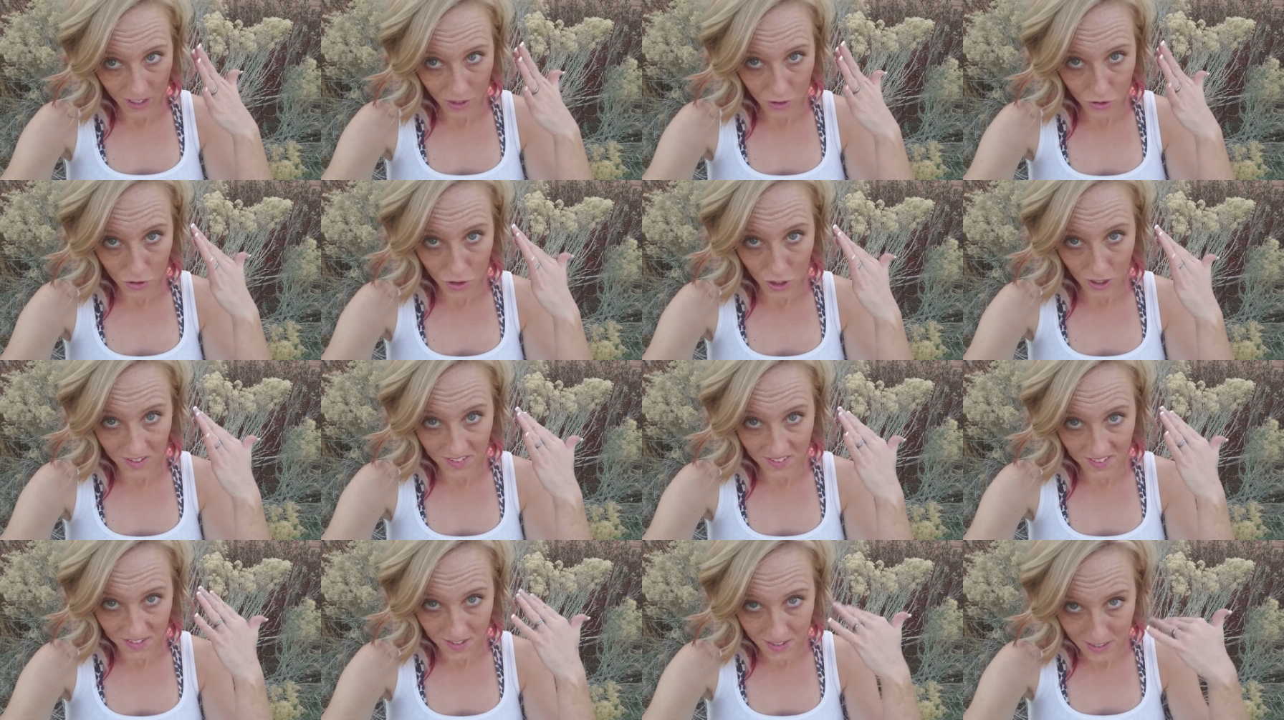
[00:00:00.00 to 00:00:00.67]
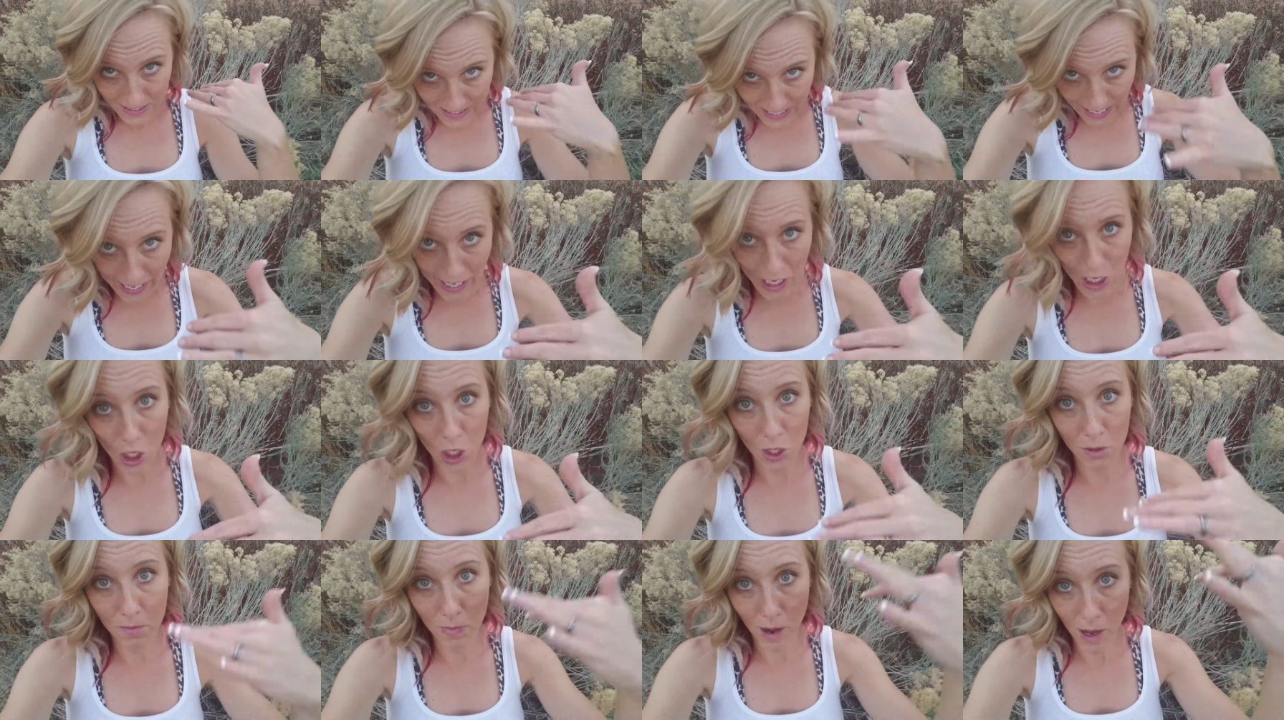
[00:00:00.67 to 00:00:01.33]
just take
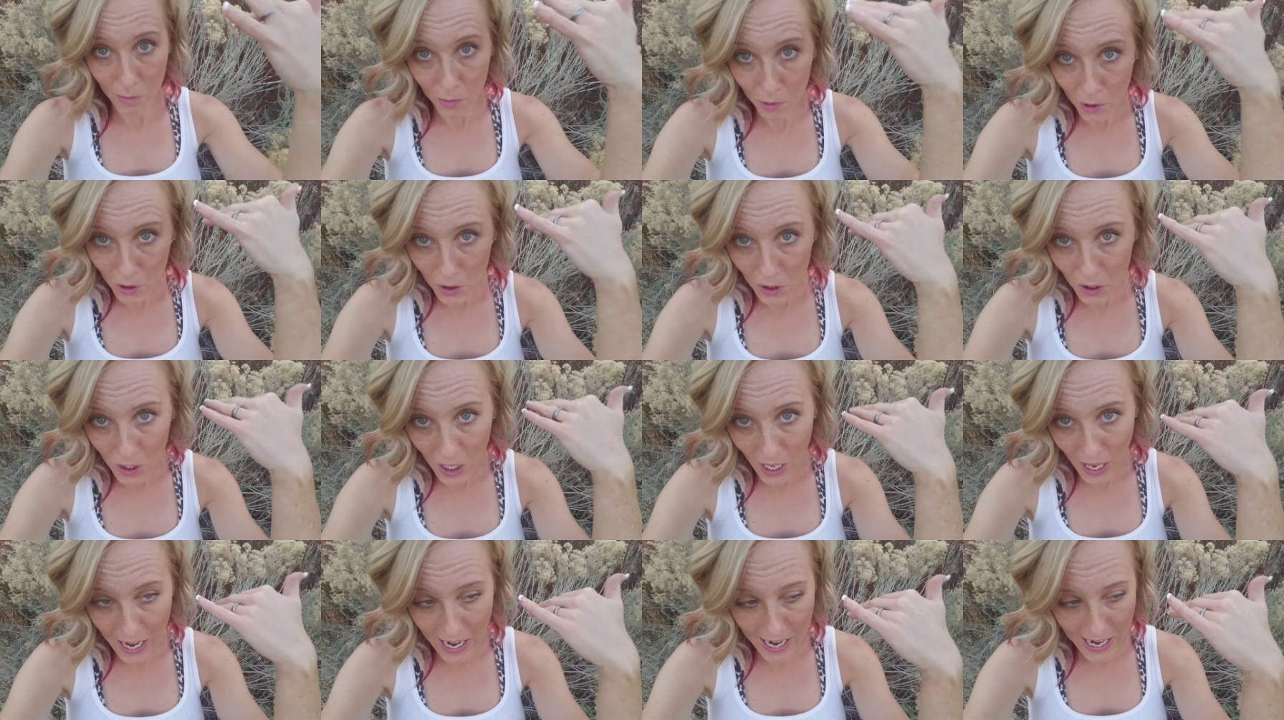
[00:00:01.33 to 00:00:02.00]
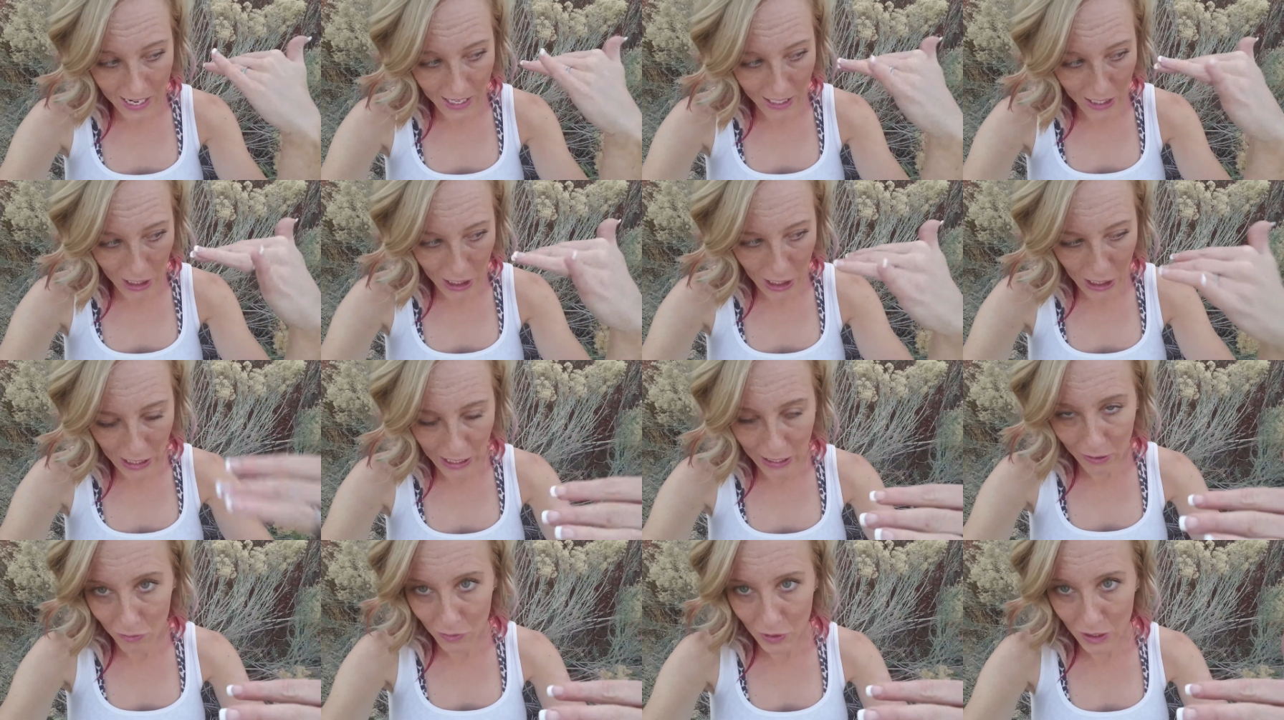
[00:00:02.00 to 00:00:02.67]
her bubble and
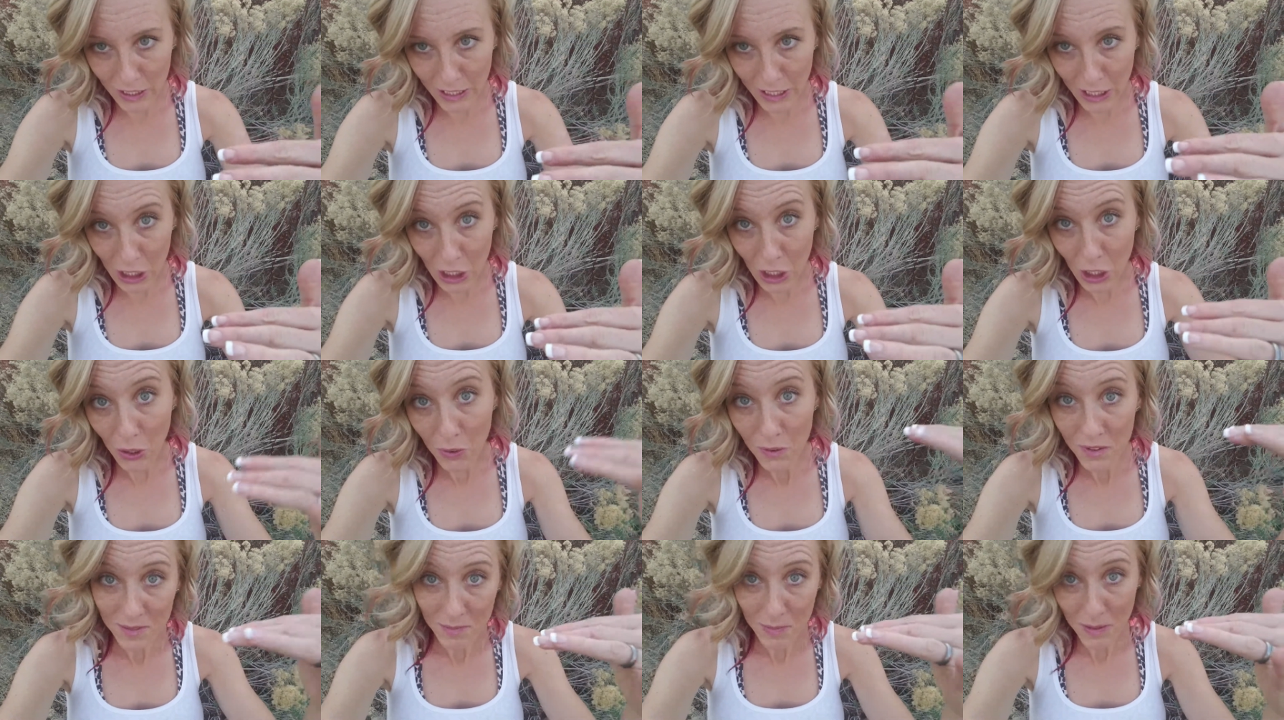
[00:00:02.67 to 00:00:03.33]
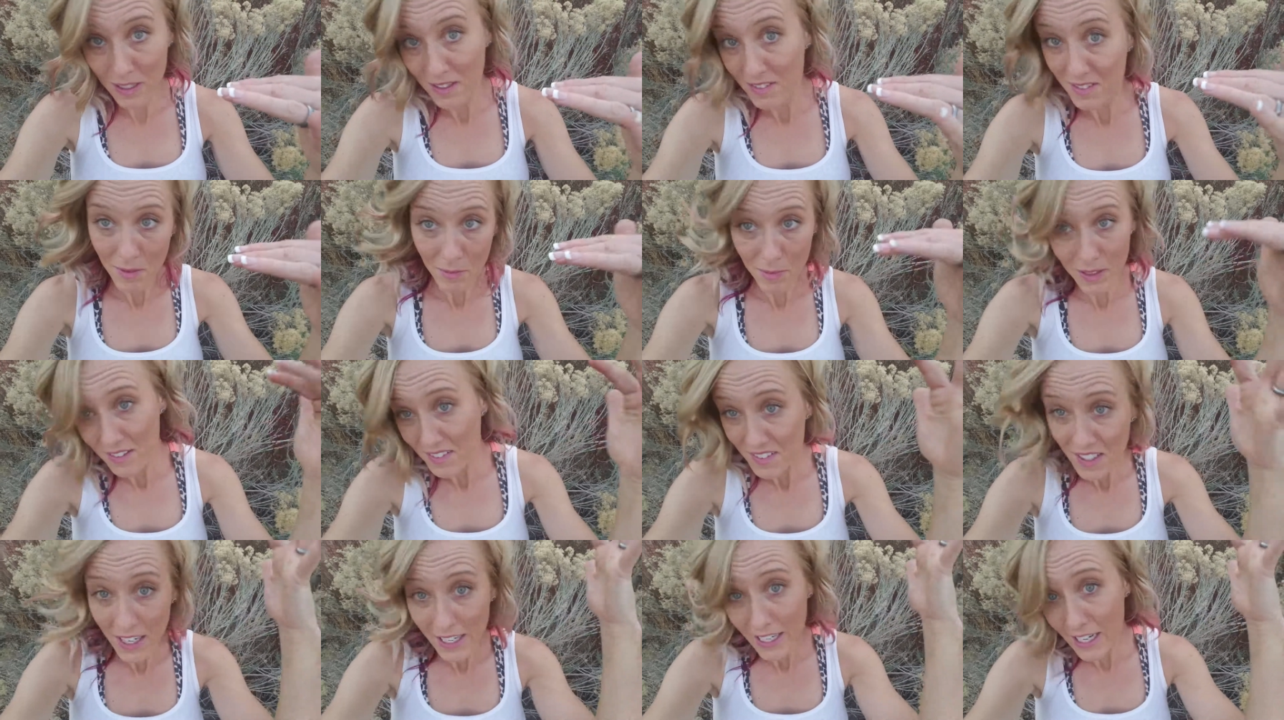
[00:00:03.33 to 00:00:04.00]
get really close because I'm
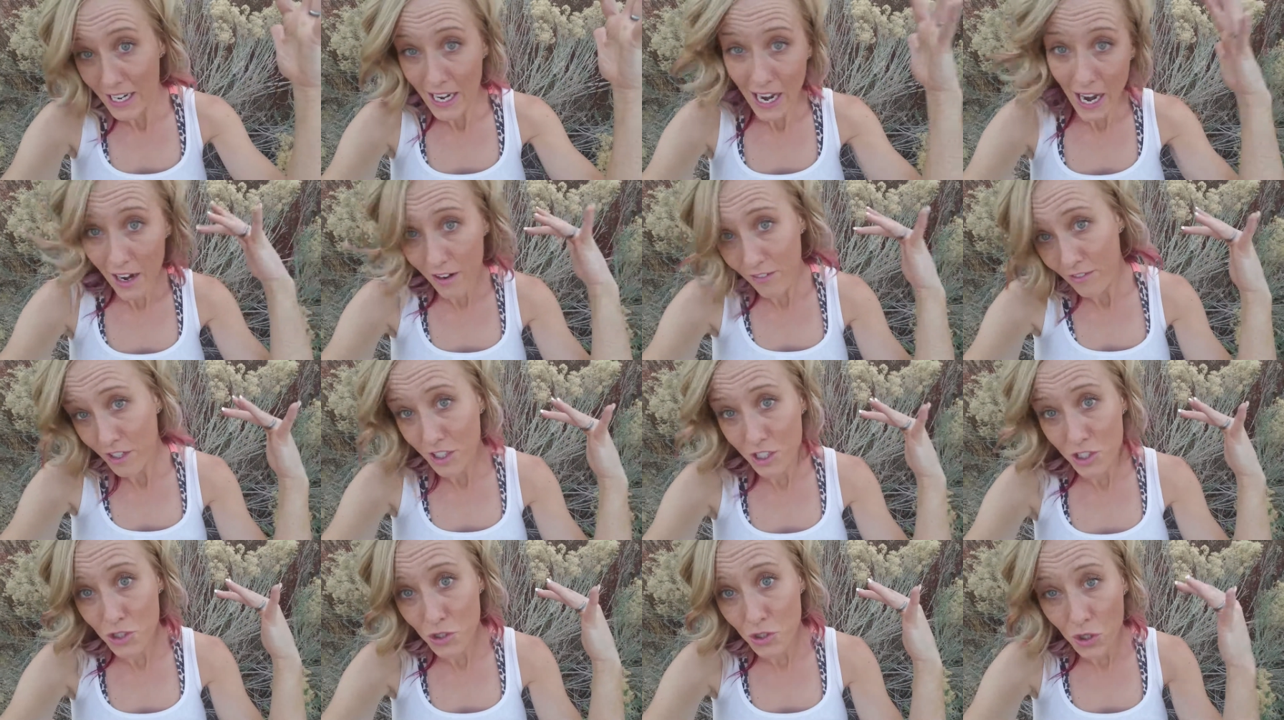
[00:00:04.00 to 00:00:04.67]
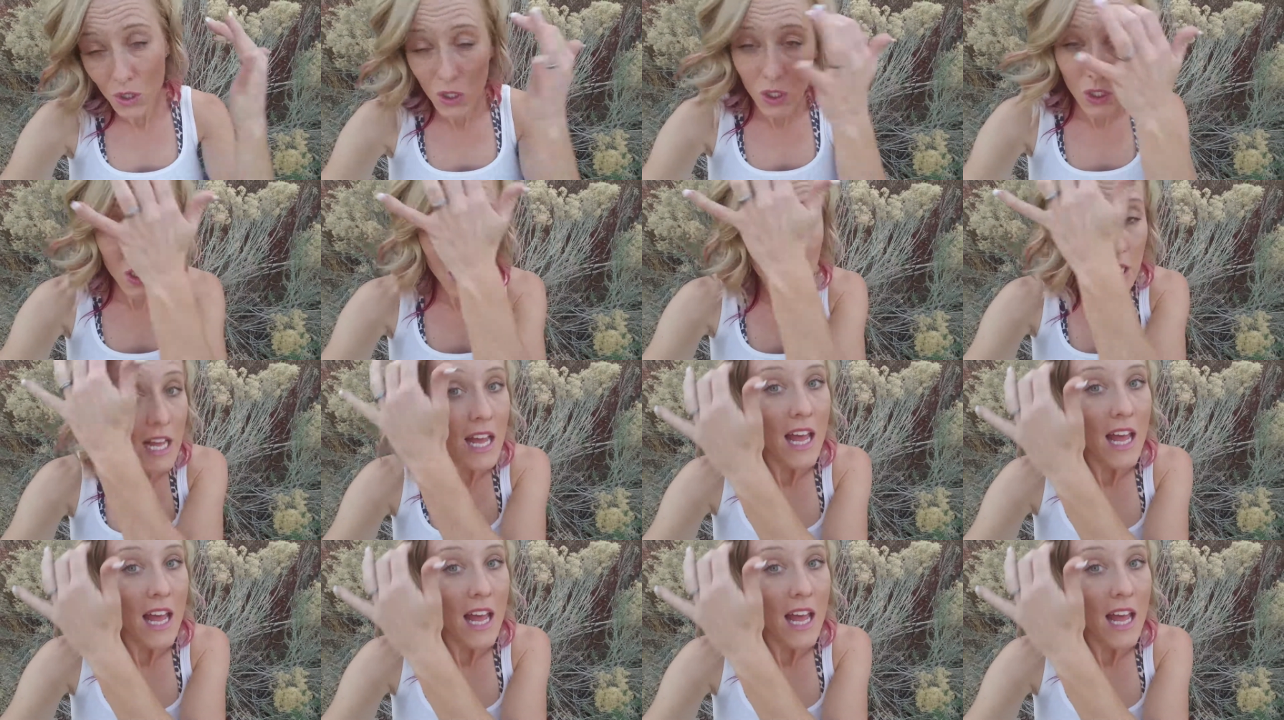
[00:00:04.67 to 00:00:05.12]
excited and out of control,